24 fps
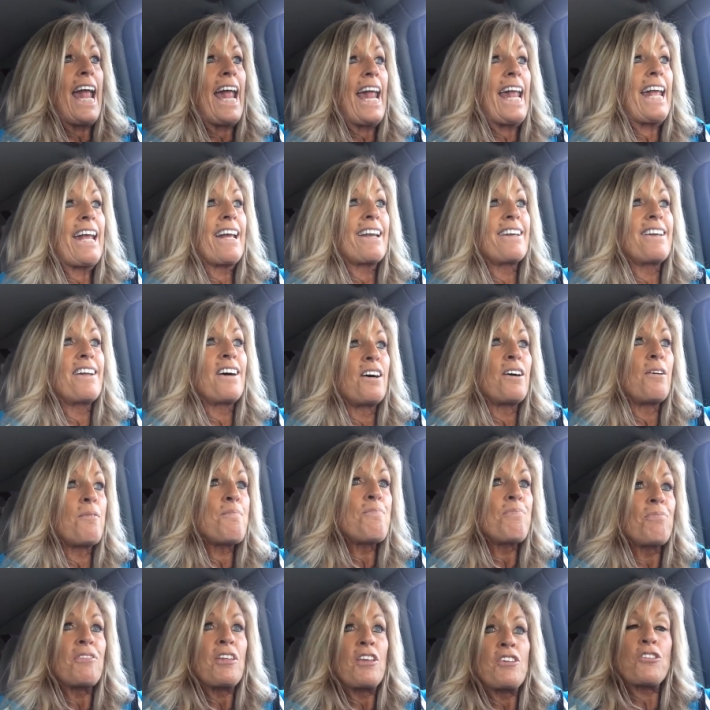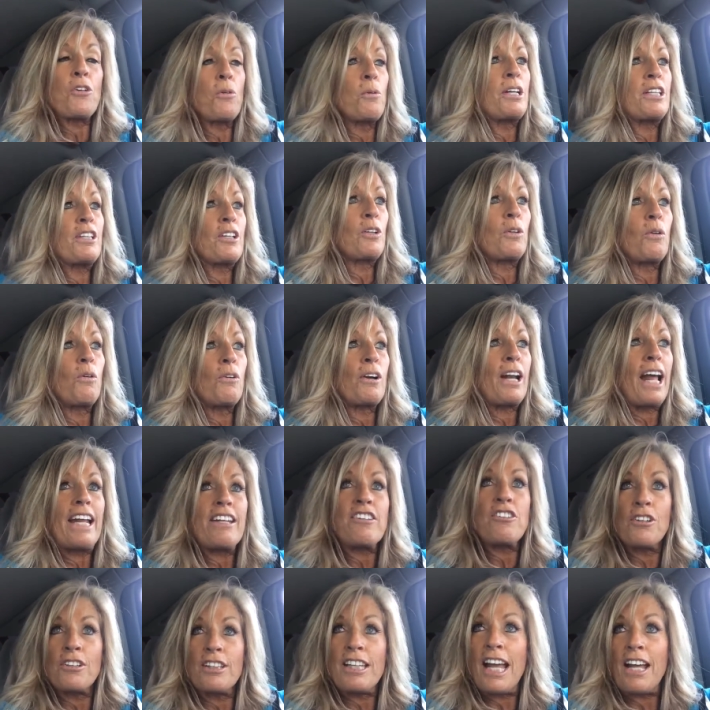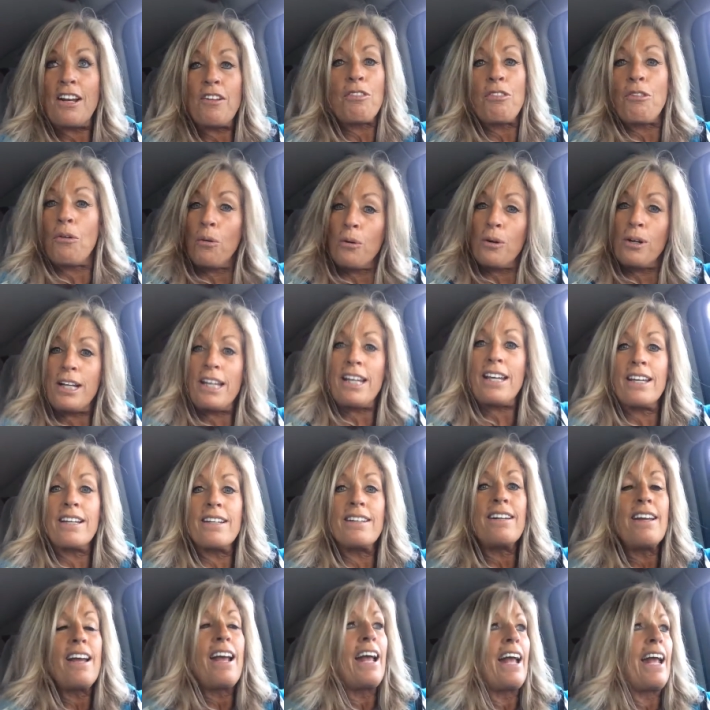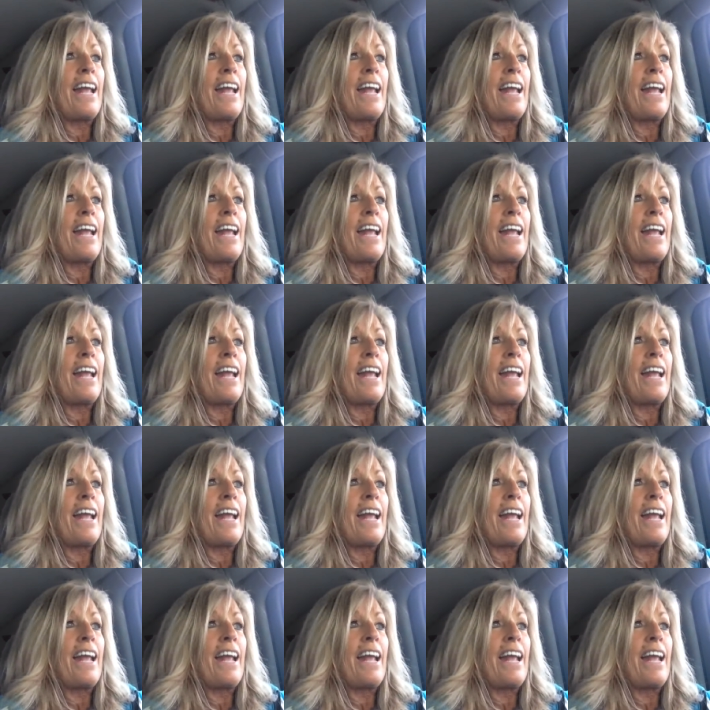And um, so in the Lord, I took that authority and,